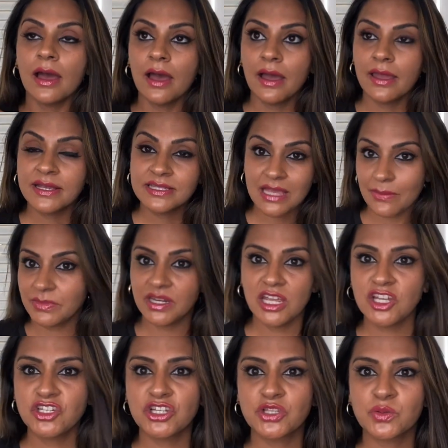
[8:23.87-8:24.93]

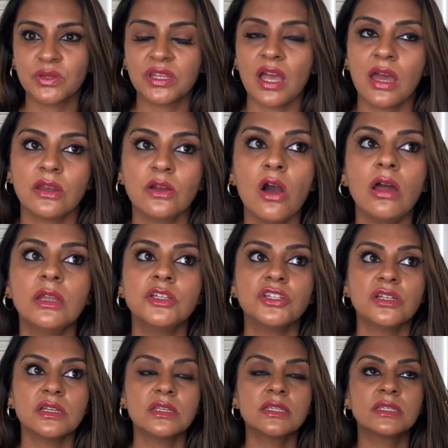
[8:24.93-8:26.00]
examinations with the
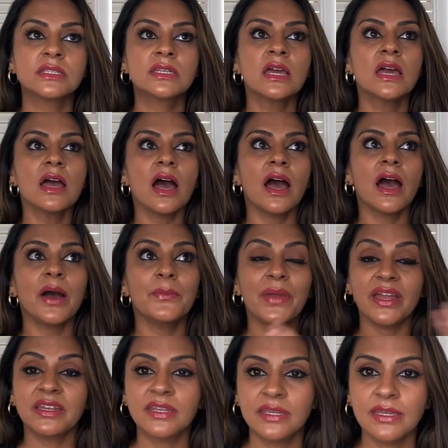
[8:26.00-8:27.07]
gynecologist,
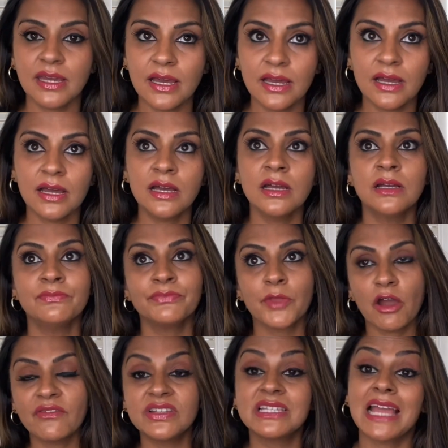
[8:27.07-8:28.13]
and here
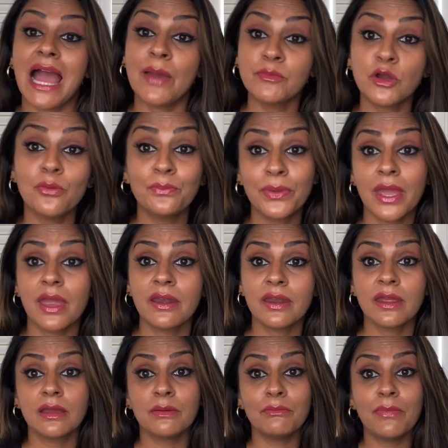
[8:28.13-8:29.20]
obviously I'm
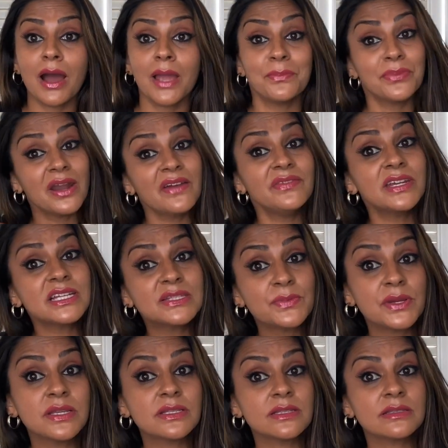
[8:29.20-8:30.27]
comparing my private
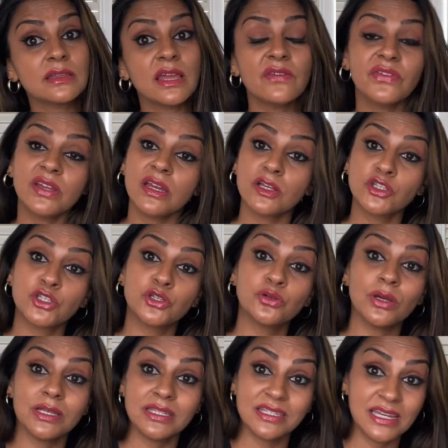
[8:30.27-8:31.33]
experience in South Africa to
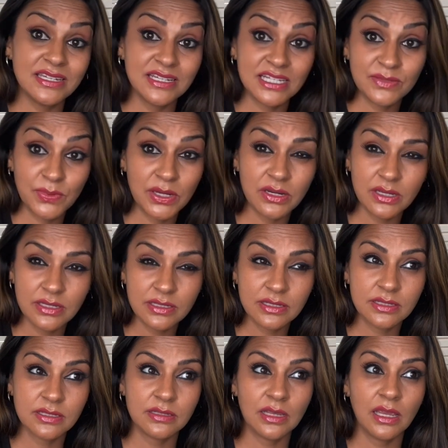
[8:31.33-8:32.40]
a state
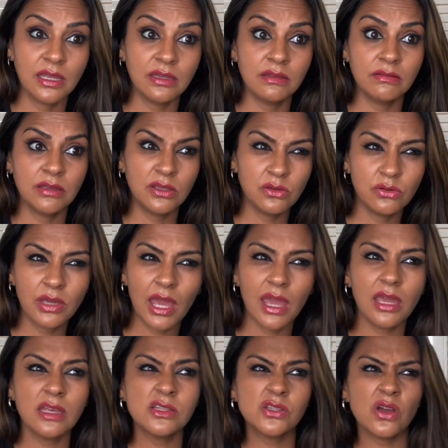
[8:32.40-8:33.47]
experience in the
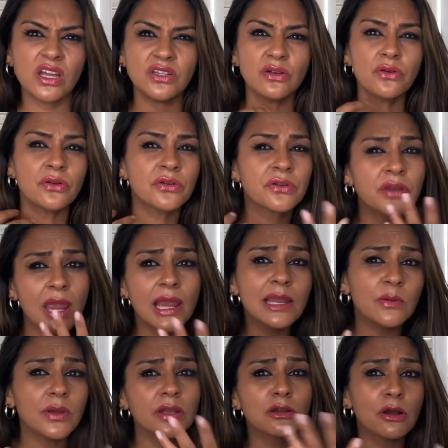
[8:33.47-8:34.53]
UK. So I don't really
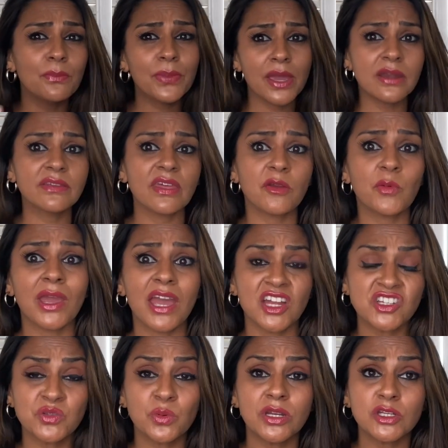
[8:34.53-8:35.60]
want to compare it that way. I
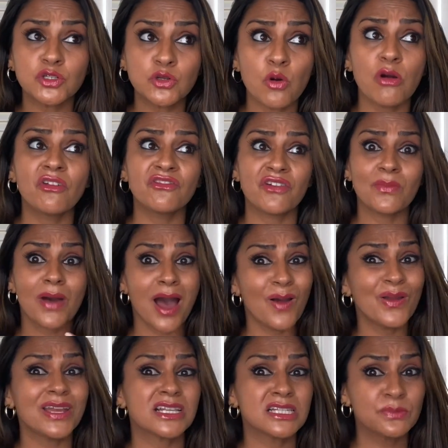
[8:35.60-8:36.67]
just want to talk from our
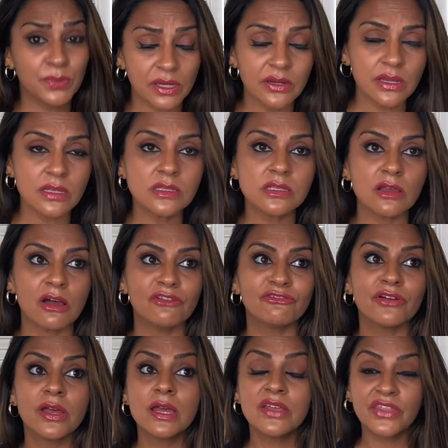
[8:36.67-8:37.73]
experience of
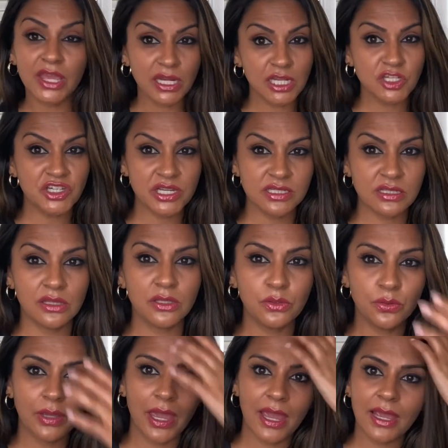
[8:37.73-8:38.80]
the NHS in the
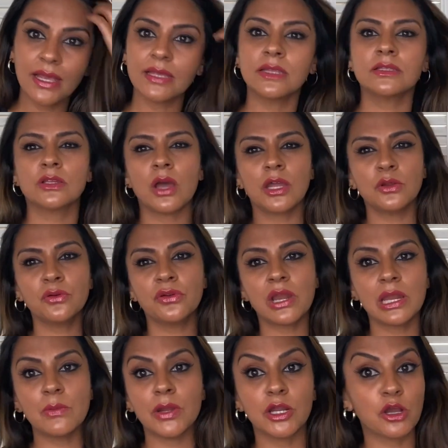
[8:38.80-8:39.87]
UK, and so I don't really
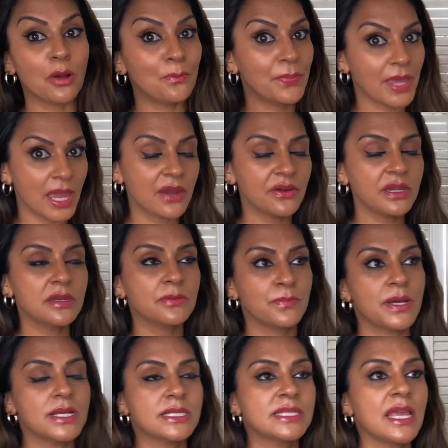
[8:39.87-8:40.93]
want to compare it
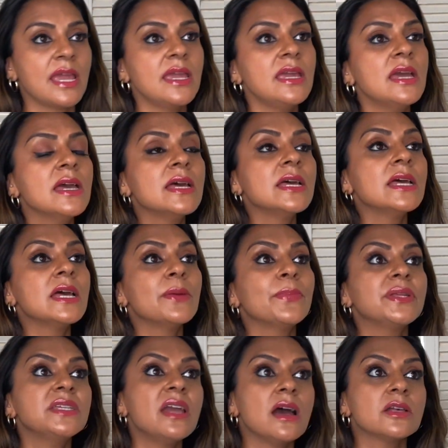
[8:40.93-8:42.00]
per se. But
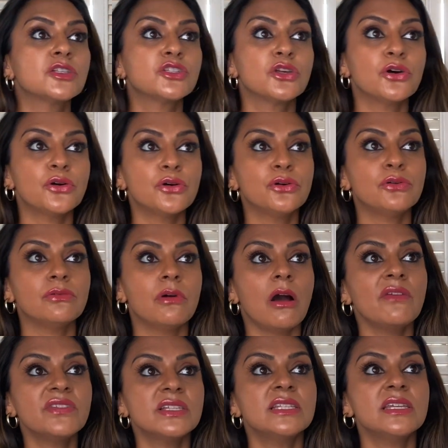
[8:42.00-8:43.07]
yeah, so
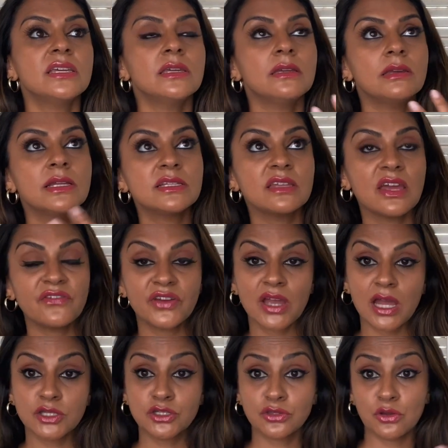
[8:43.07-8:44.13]
obviously in South Africa I
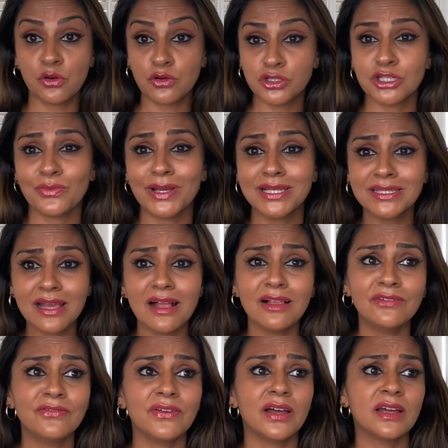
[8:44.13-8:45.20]
took the onus on
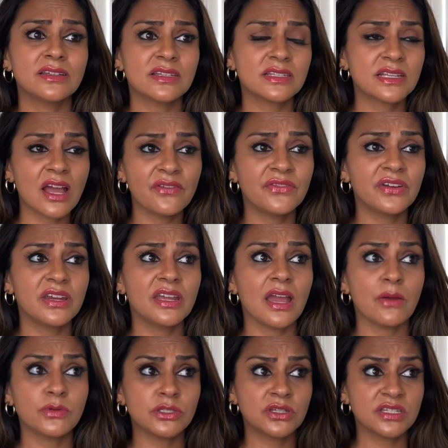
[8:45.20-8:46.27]
myself. Discovery, I
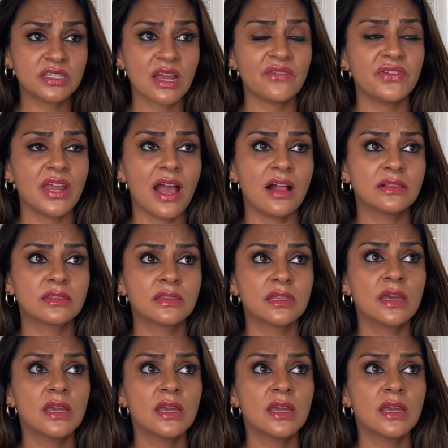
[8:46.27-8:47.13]
was on Discovery Health